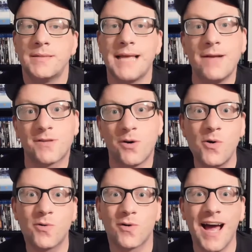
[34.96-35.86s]
Sounds
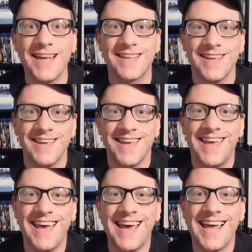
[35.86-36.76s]
cool, right?
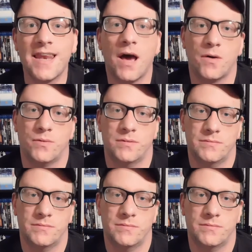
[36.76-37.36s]
No.